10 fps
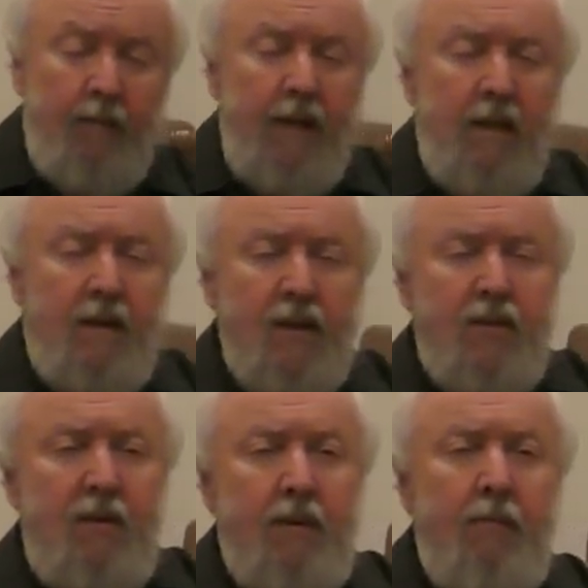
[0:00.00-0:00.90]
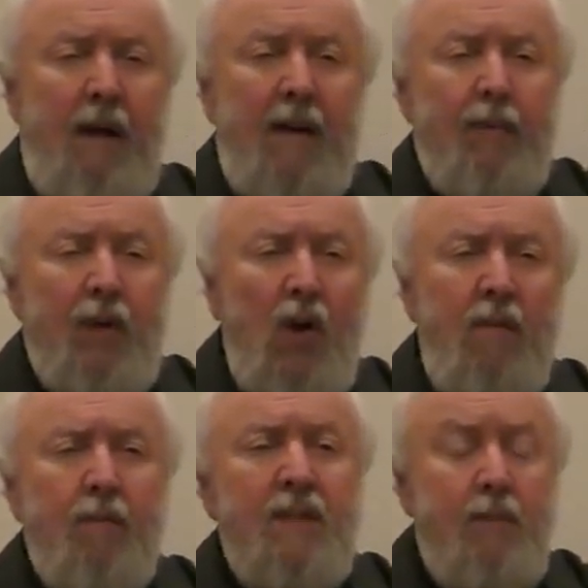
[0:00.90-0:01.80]
because from the
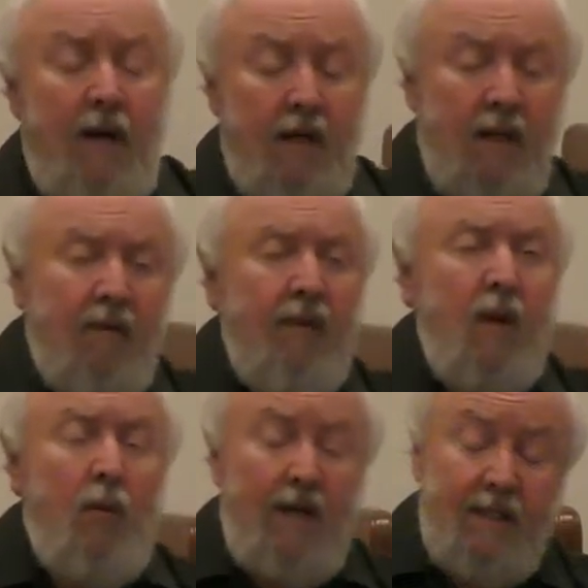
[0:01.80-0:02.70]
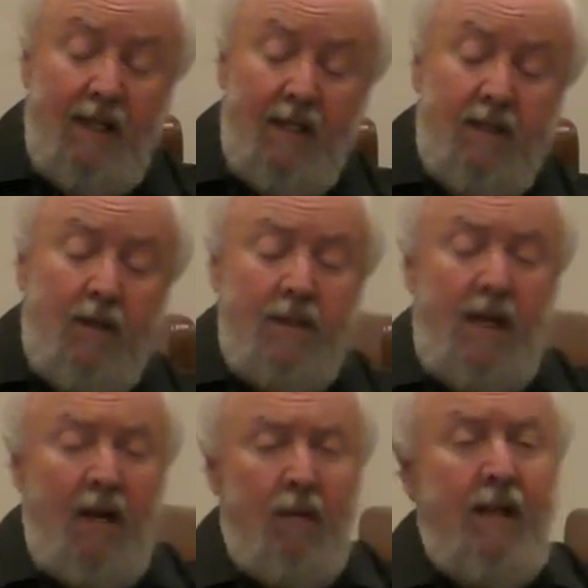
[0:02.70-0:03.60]
Babylonian perspective, he was
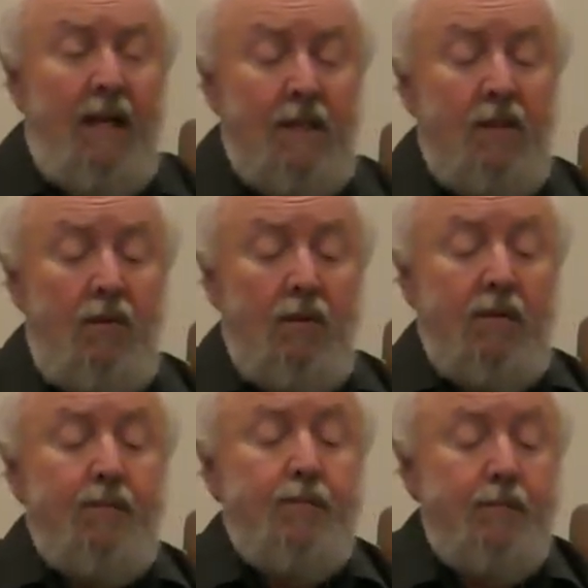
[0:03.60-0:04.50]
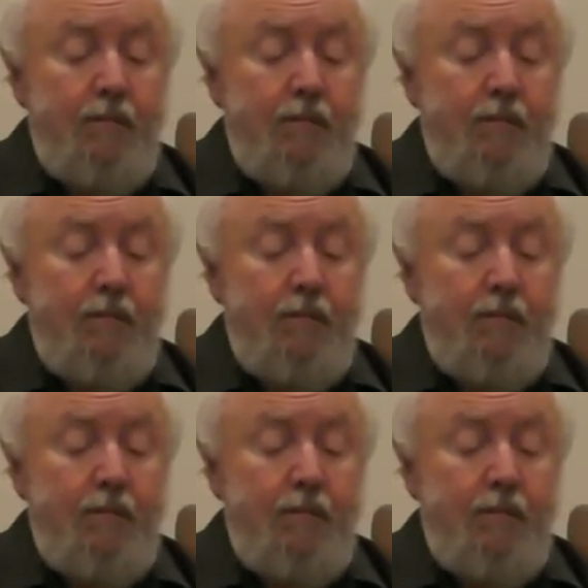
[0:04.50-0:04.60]
associated with that school.